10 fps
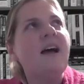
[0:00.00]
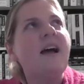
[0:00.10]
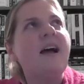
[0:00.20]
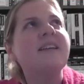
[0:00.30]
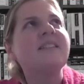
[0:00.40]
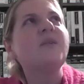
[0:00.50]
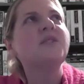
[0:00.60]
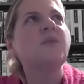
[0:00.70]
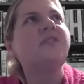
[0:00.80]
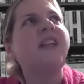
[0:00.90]
As I was
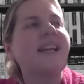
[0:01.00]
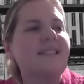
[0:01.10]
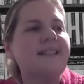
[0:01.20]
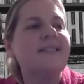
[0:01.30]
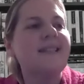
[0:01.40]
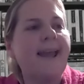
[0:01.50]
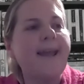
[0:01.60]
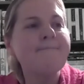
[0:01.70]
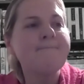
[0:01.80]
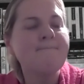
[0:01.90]
reflecting today
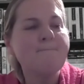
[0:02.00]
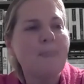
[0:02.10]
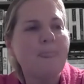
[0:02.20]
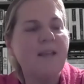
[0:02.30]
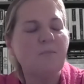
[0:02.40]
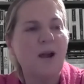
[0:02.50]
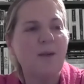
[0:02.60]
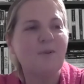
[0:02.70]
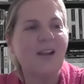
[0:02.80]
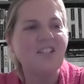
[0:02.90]
in
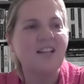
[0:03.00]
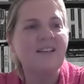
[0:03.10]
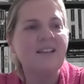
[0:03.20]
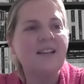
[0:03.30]
preparation,